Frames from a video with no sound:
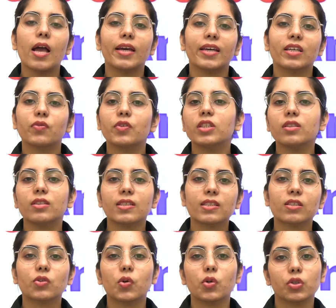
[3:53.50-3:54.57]
Even
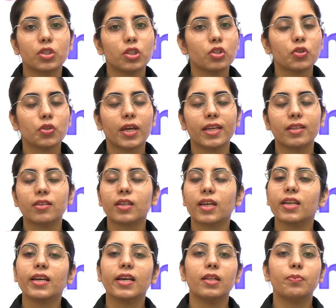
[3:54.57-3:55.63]
these courses together
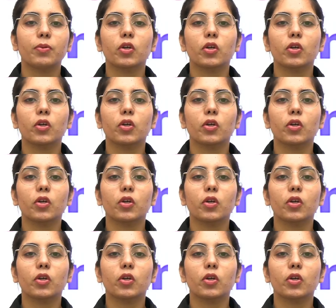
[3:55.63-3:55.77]
can help